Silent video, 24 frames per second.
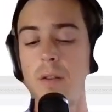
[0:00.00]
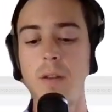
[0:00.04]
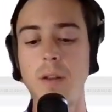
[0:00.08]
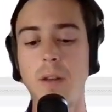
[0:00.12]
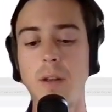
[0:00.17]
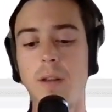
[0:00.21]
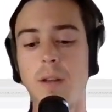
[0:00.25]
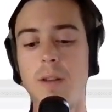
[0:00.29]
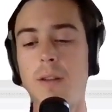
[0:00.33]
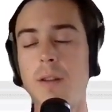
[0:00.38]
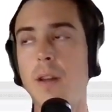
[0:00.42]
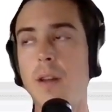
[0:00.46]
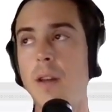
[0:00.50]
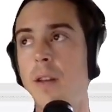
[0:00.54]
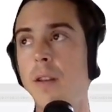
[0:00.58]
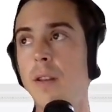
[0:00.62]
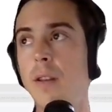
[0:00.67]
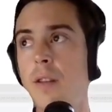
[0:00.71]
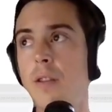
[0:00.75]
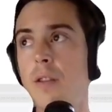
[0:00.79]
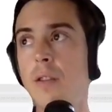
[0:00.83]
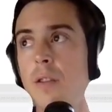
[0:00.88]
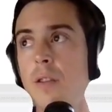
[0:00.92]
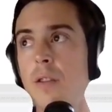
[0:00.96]
And then
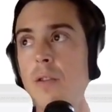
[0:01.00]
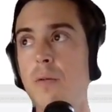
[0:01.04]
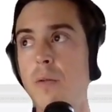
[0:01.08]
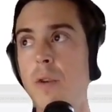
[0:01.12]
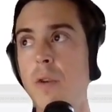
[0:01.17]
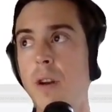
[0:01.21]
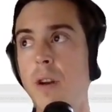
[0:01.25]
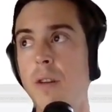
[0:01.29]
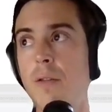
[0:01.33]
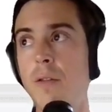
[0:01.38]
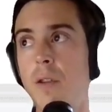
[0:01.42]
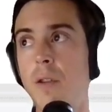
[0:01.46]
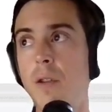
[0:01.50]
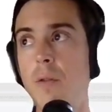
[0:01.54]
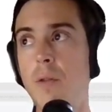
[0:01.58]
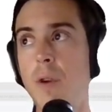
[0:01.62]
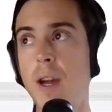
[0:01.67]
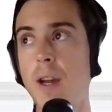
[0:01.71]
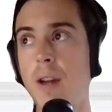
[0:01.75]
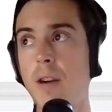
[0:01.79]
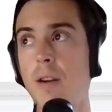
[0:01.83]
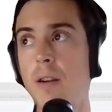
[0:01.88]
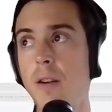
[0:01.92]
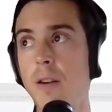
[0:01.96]
let's just run a few
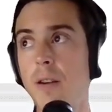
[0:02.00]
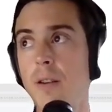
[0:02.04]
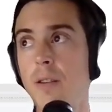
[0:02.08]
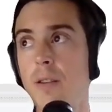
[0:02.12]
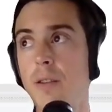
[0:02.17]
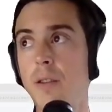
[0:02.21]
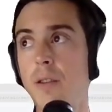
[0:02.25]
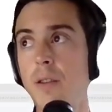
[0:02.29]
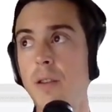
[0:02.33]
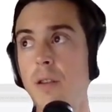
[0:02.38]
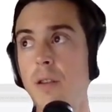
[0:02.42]
records,